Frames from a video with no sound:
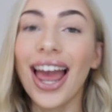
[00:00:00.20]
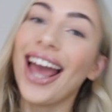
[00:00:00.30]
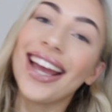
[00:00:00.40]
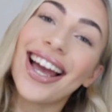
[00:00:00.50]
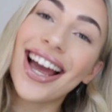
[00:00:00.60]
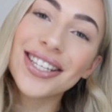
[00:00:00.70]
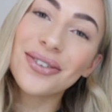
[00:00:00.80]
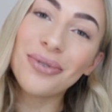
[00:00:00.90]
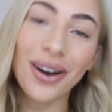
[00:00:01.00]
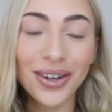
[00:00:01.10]
Hey guys,
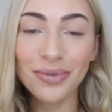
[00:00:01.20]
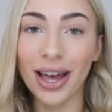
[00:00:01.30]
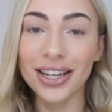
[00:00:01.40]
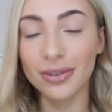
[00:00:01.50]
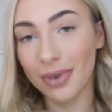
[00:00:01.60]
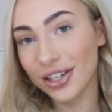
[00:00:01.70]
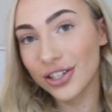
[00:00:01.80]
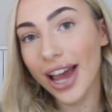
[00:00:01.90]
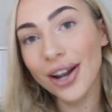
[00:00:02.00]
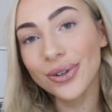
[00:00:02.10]
welcome back to my
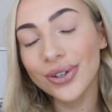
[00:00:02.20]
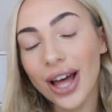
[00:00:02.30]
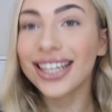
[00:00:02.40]
channel.